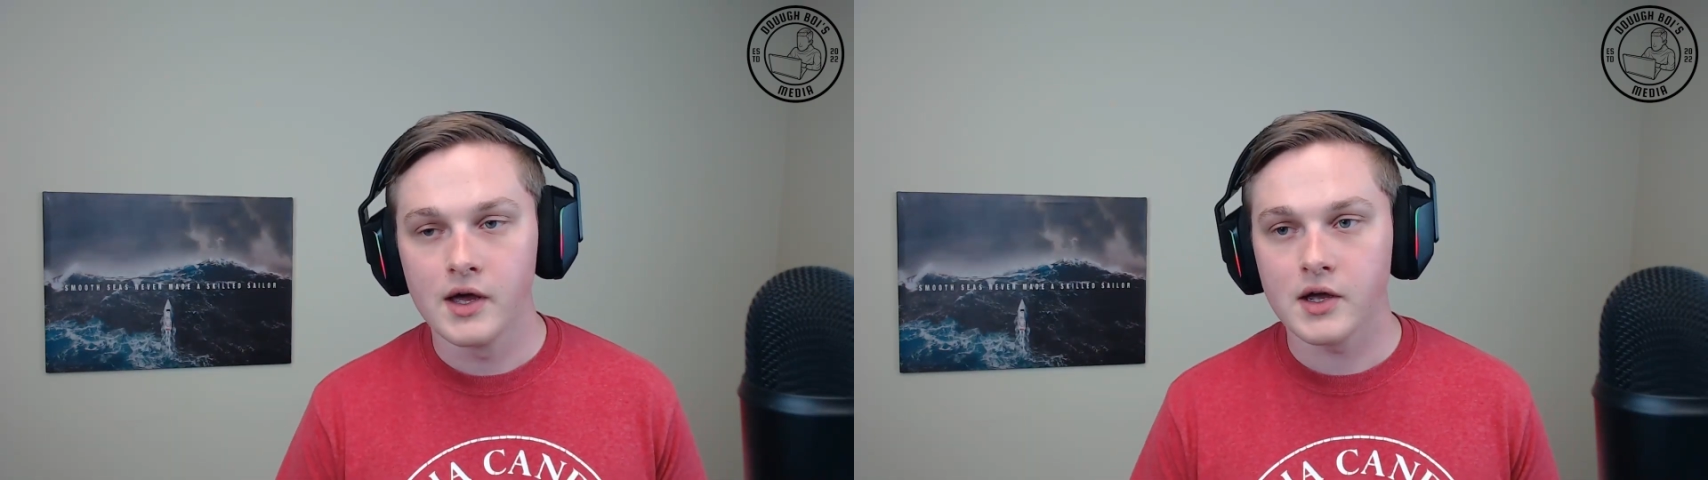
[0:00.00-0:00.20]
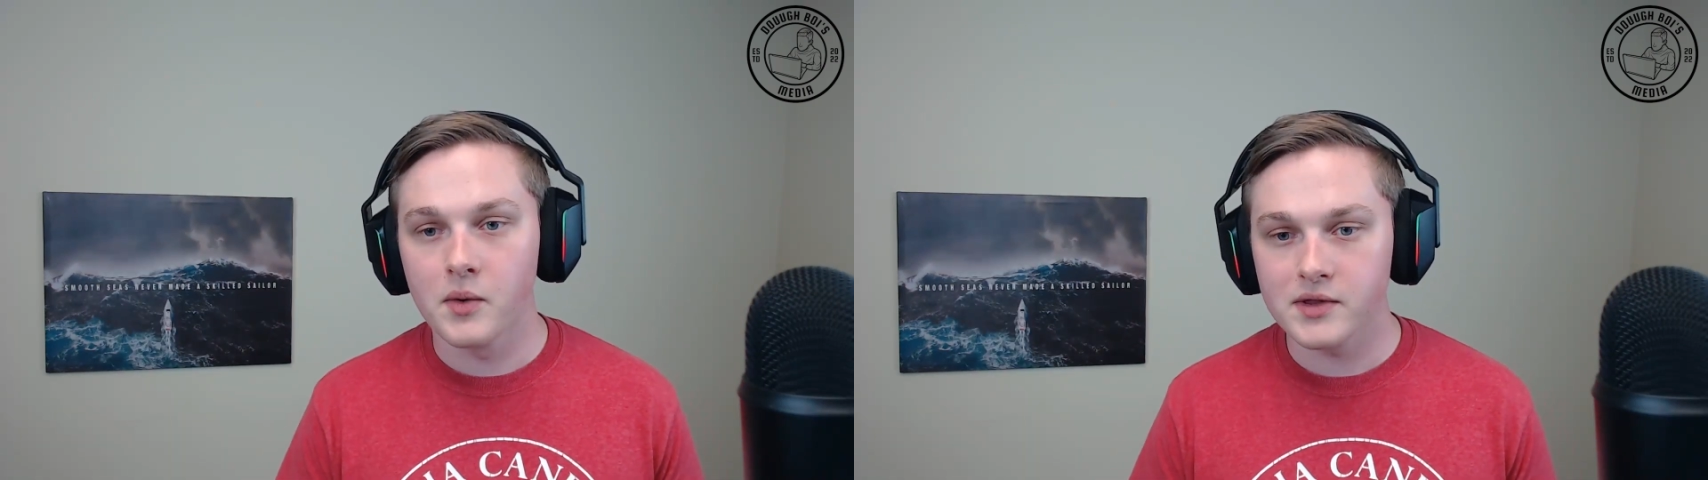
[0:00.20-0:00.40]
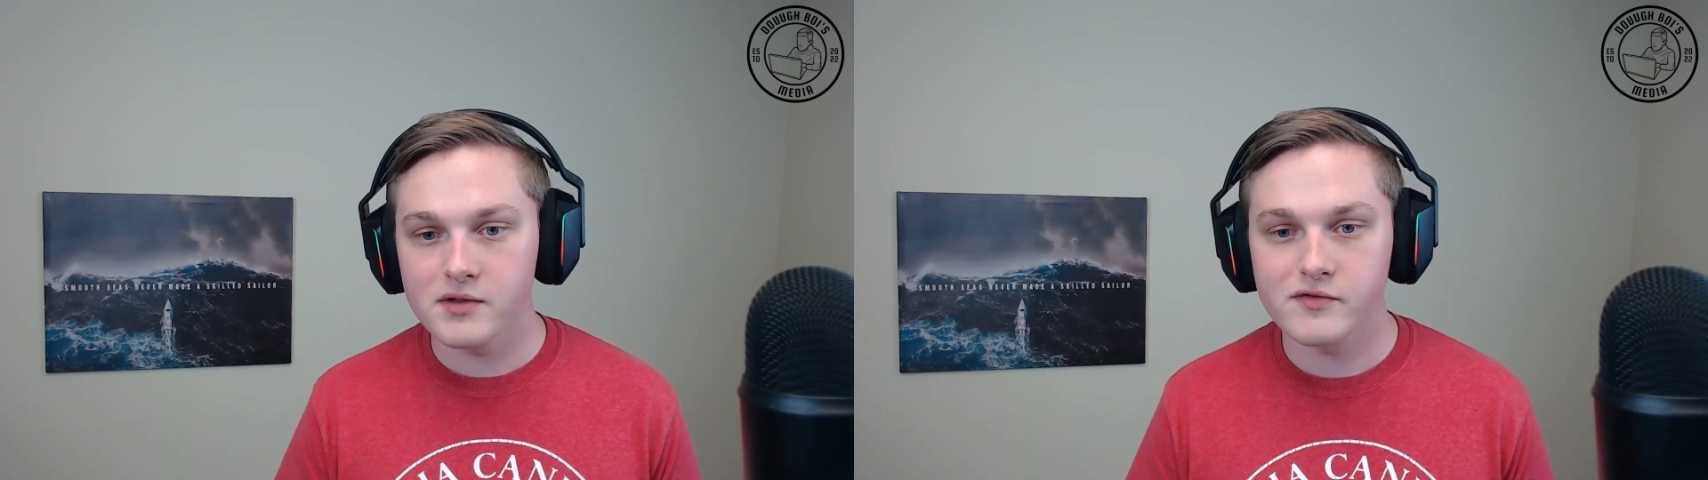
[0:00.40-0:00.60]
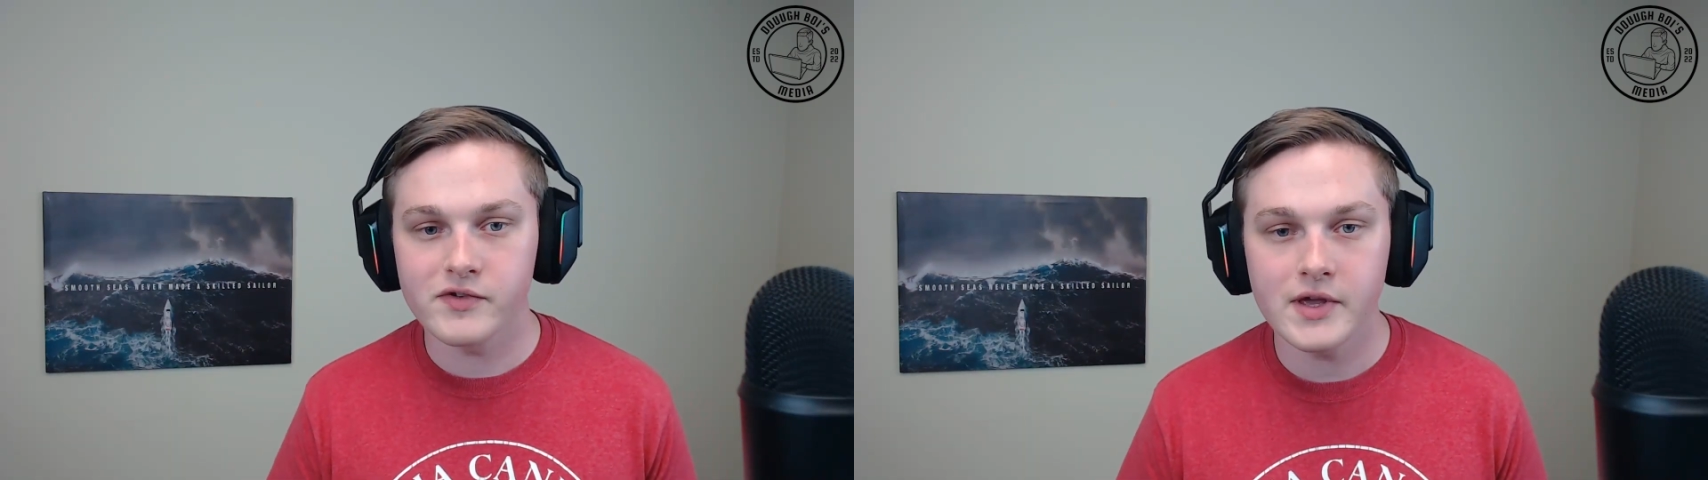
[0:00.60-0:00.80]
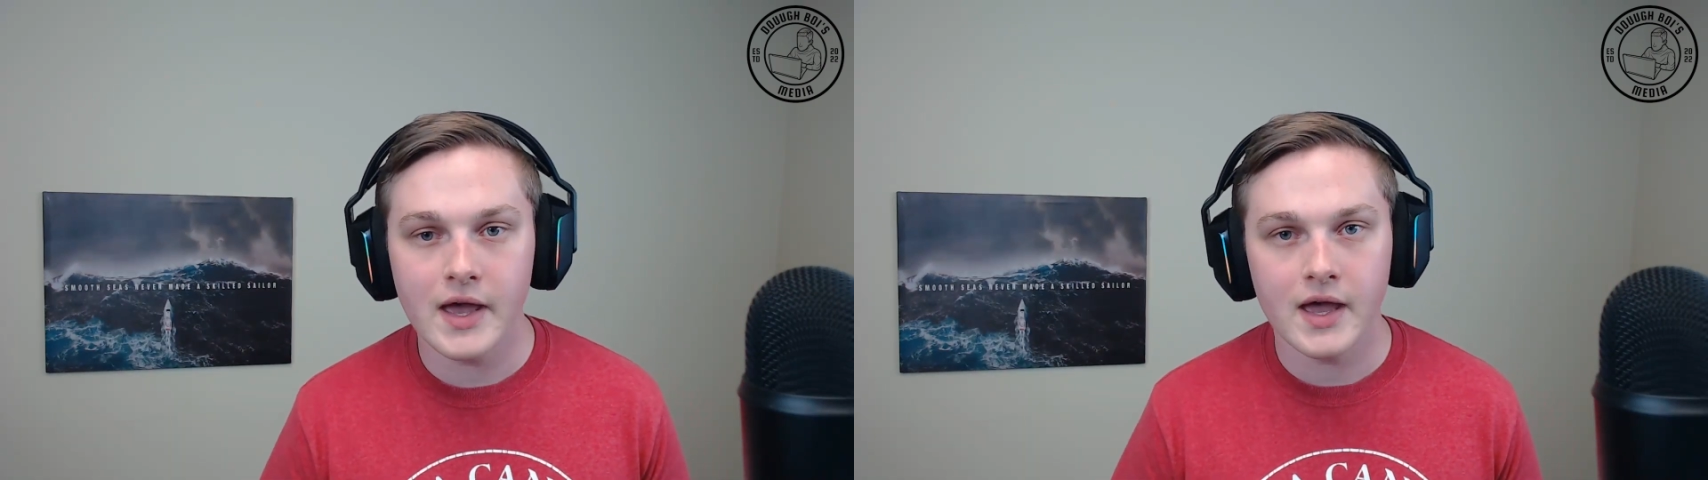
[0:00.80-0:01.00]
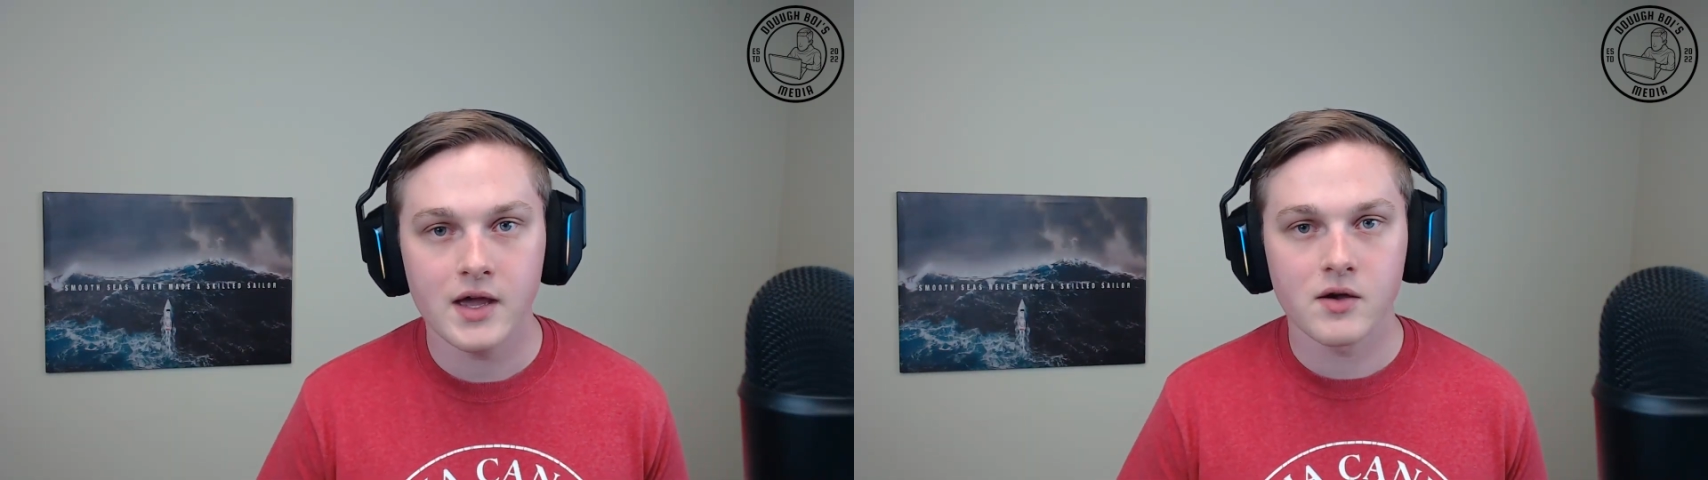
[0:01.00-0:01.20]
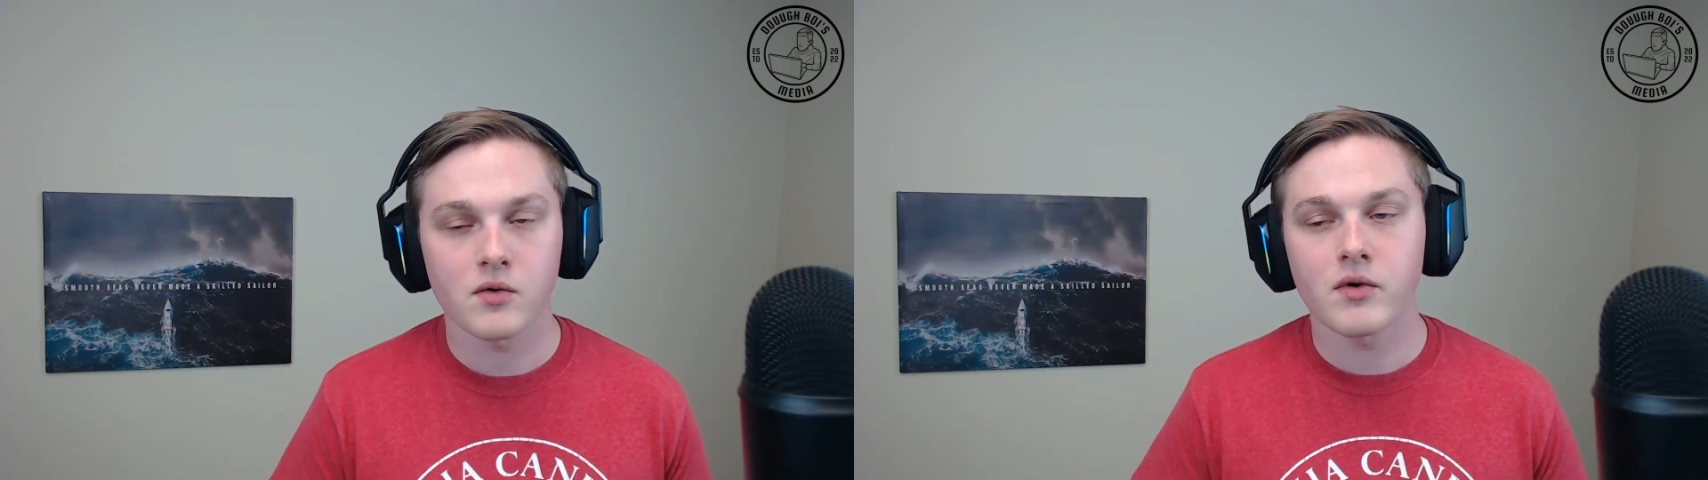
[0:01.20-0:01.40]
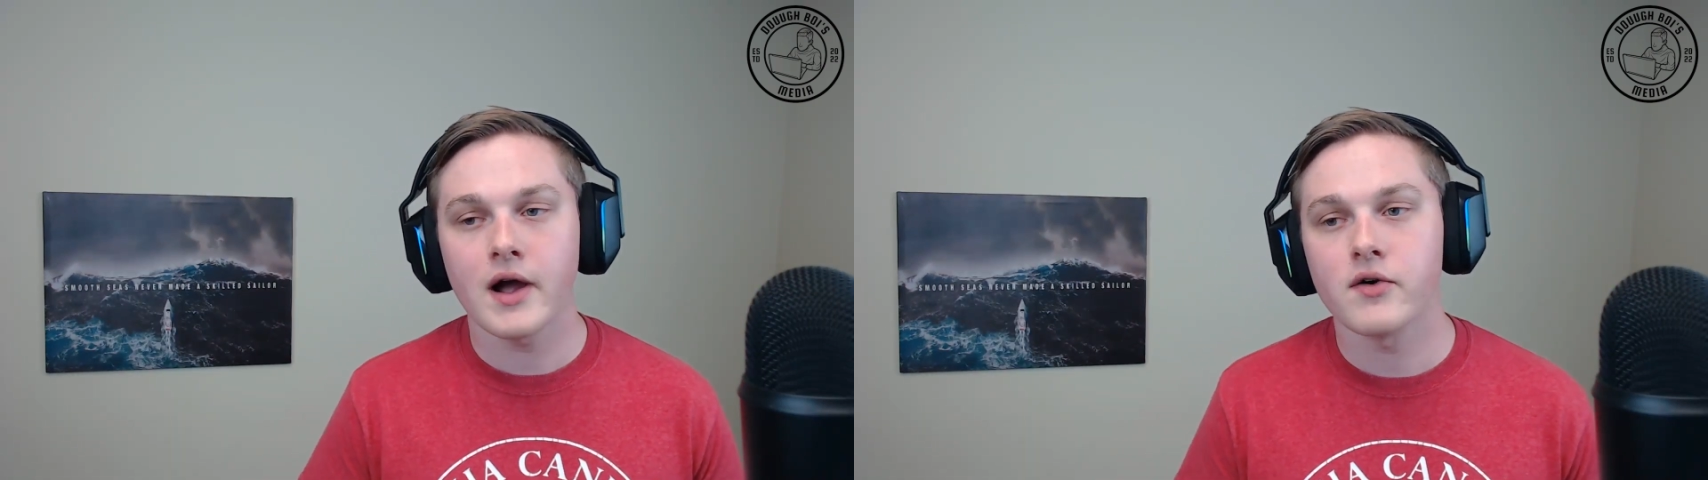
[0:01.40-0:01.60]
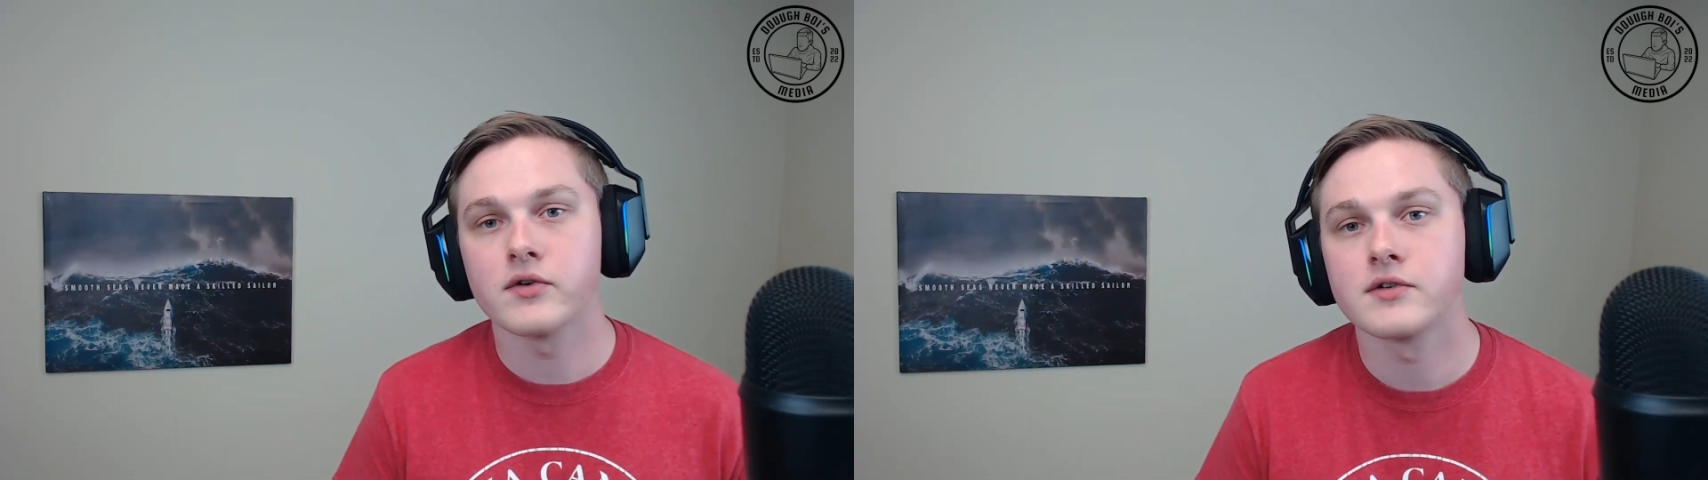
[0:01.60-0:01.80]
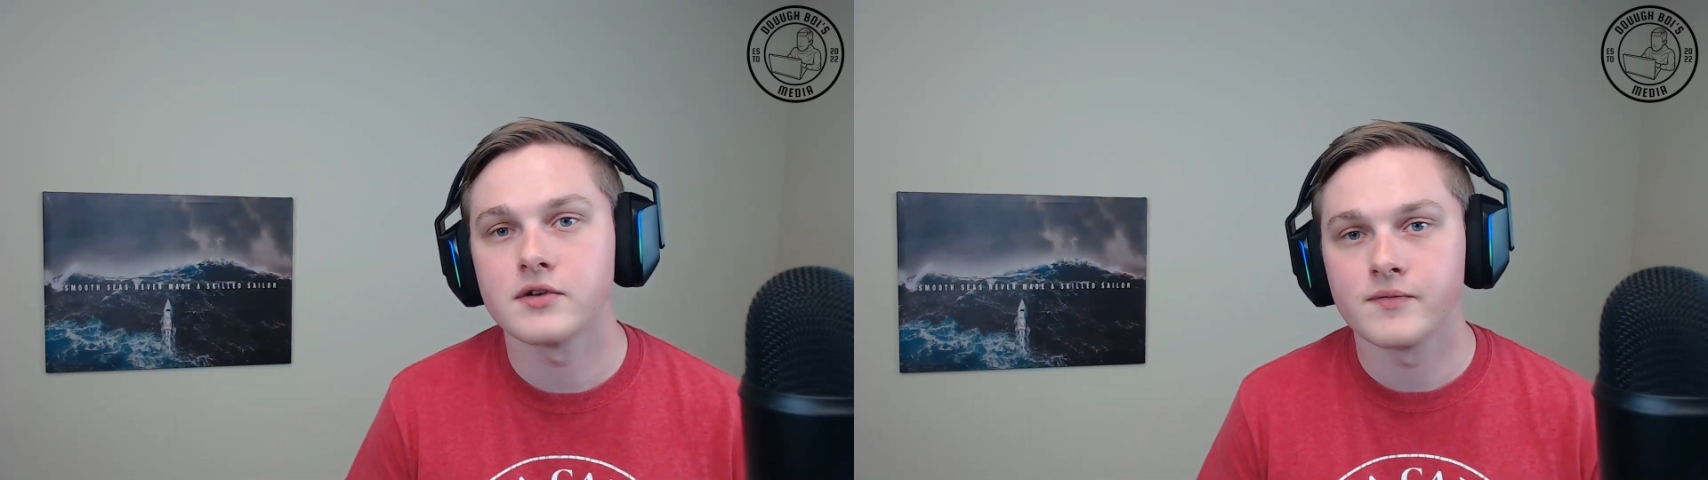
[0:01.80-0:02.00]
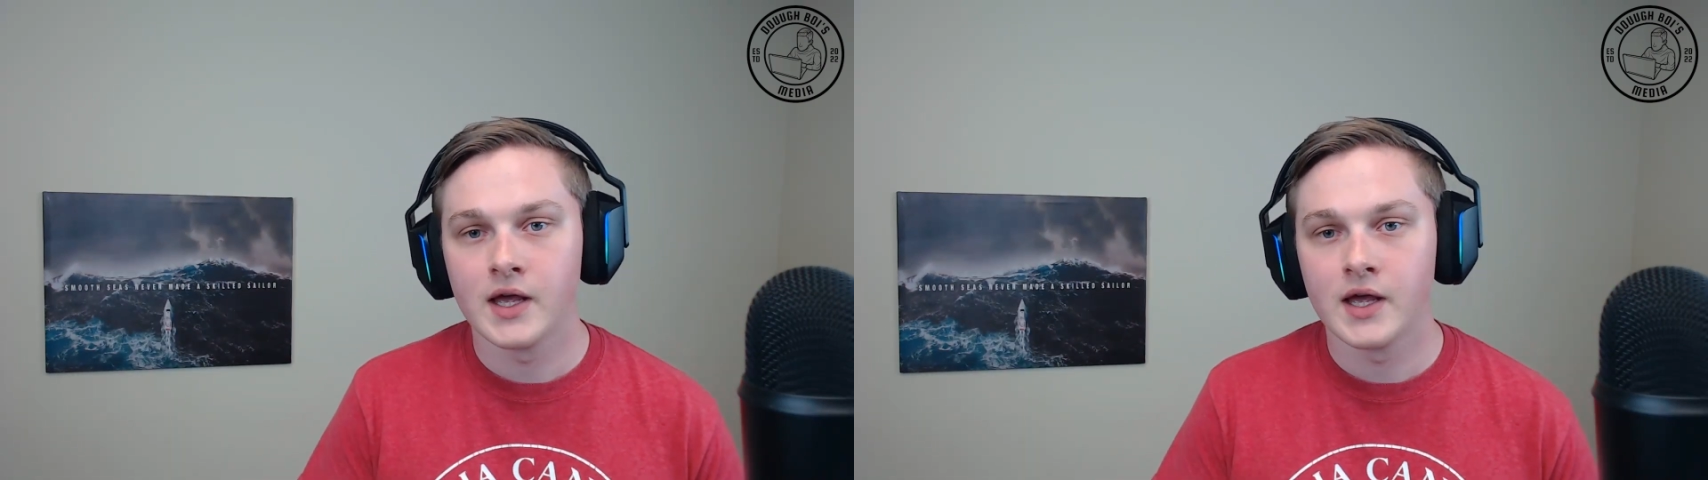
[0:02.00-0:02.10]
going the VA route.